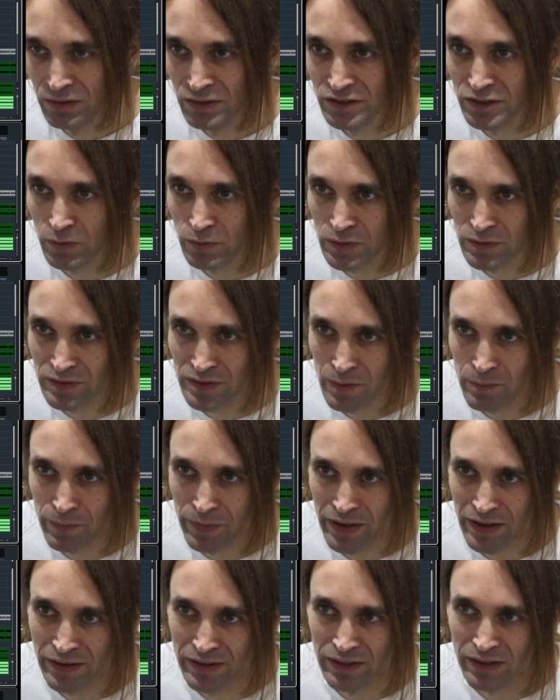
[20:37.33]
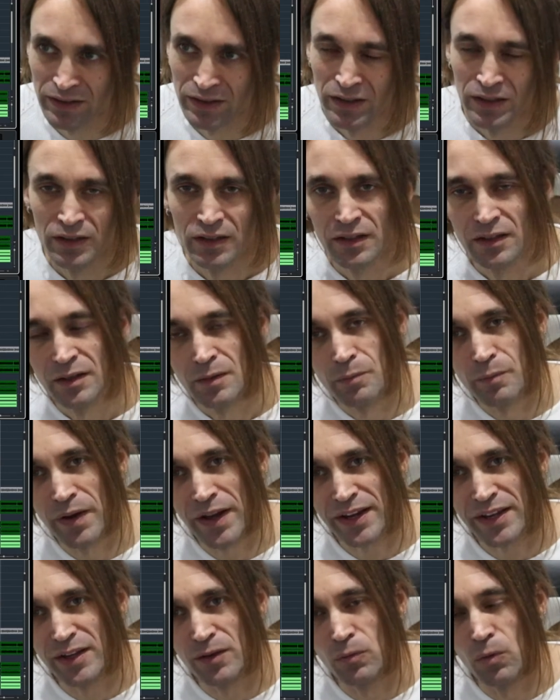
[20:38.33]
Sometimes I'm panning
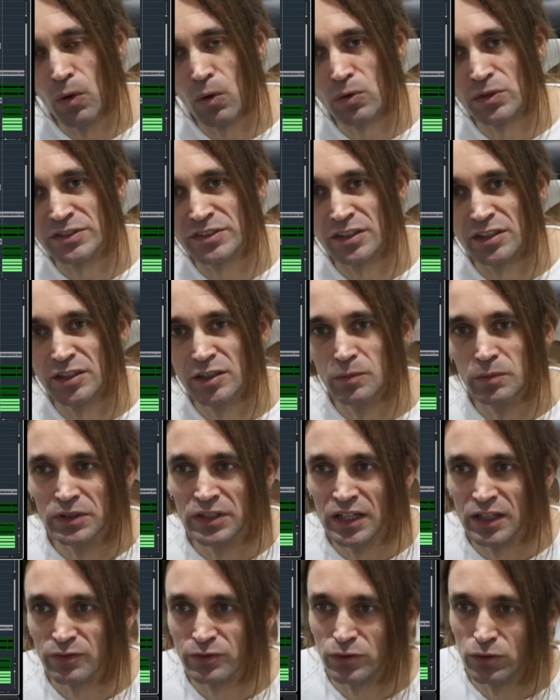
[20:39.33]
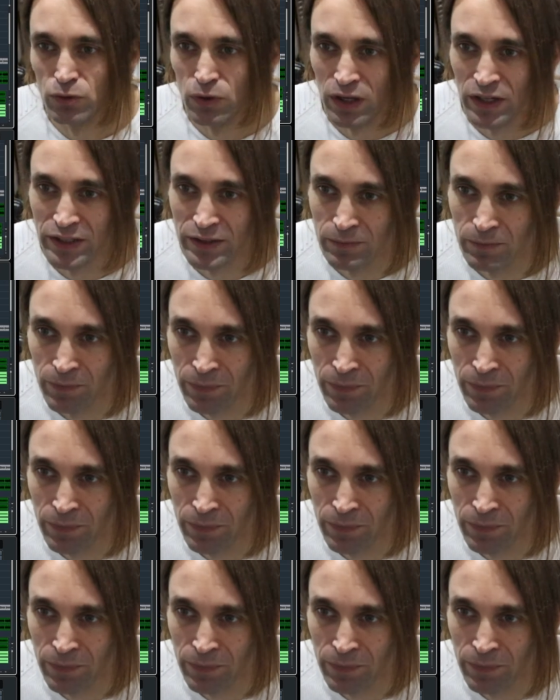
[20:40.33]
backing vocals a little bit left and right.